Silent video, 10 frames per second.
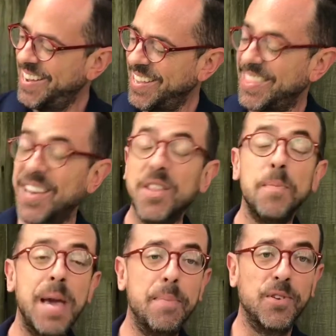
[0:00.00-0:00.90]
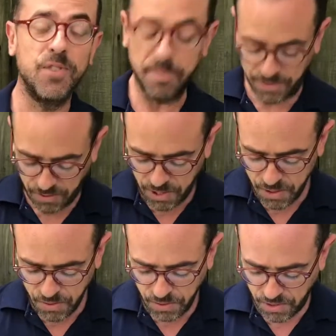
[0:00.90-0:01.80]
They're the paper strips. So
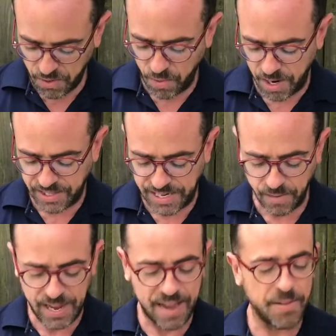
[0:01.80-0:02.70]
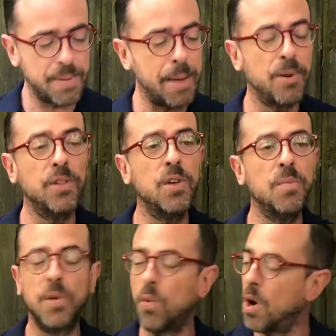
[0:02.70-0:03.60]
two words here. We have the paper loom,
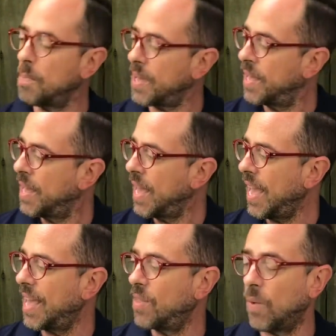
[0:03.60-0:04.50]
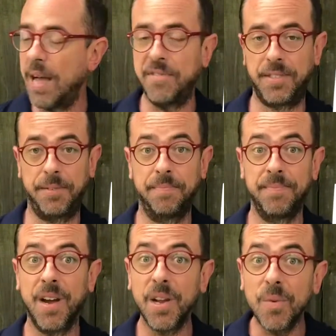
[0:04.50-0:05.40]
the warp, and the wefts.
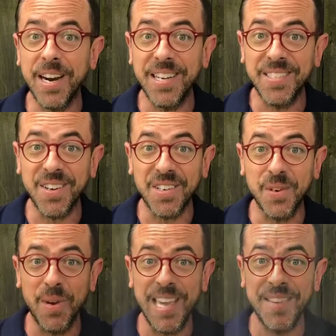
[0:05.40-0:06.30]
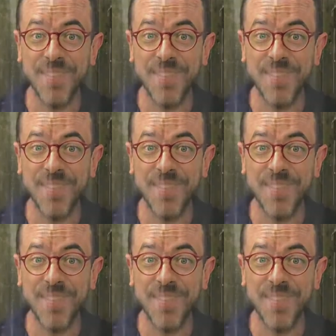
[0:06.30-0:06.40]
Are you ready to start to weave?